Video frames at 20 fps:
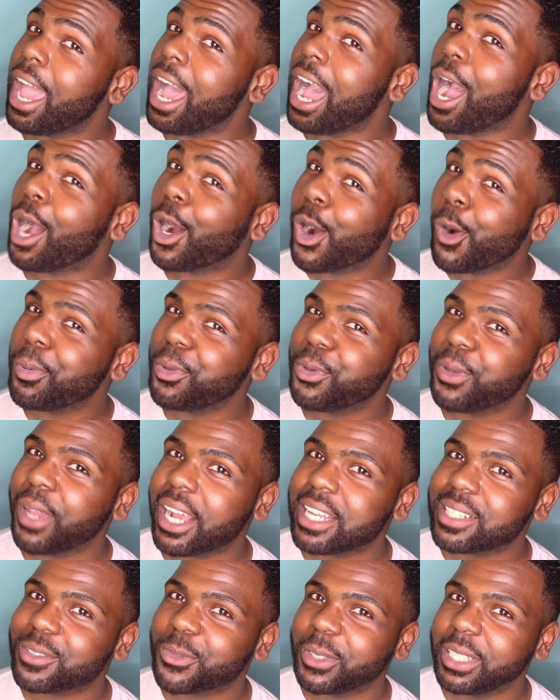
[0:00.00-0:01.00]
I hope you
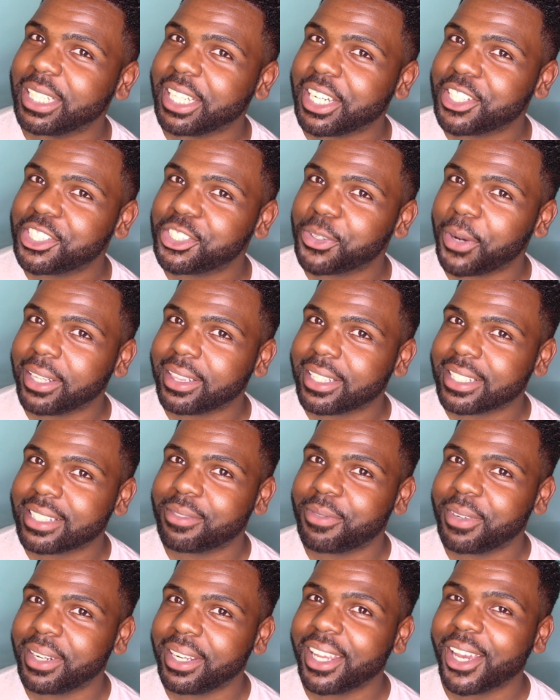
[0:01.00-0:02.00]
guys really enjoyed
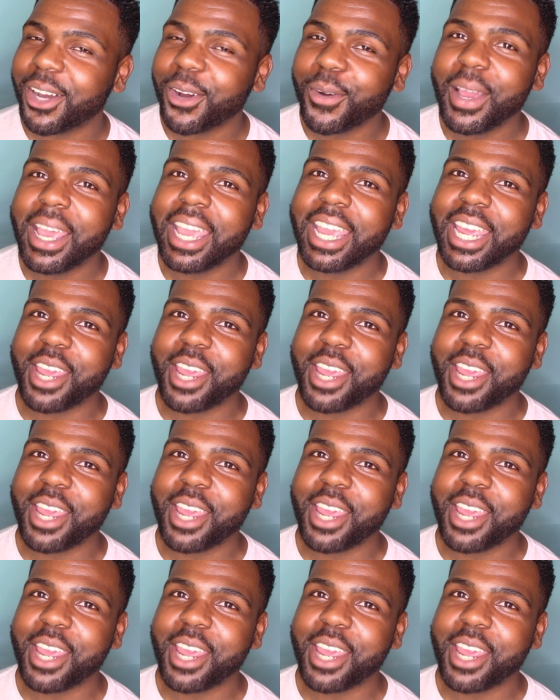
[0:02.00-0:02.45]
this video.